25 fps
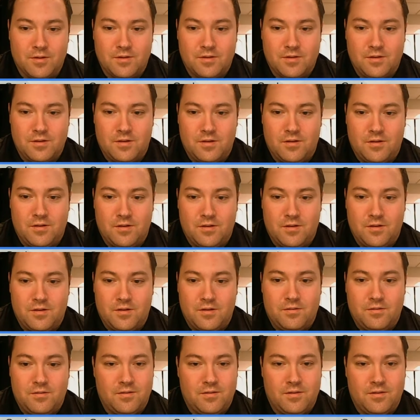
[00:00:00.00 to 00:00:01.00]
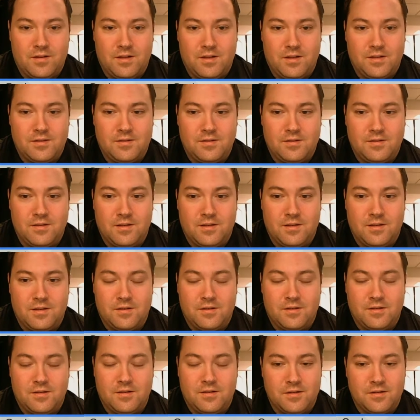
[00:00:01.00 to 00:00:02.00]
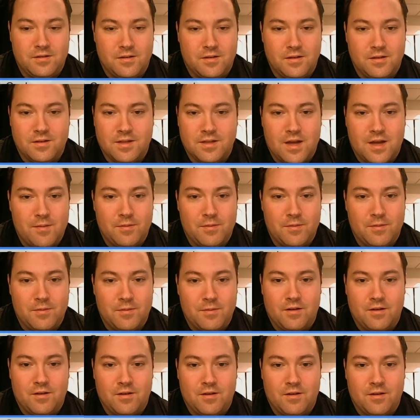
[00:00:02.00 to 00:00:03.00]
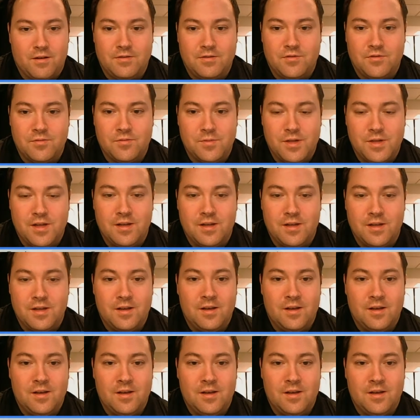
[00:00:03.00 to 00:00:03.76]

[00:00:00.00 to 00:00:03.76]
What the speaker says: so it's good. Good time of the year, at least for me.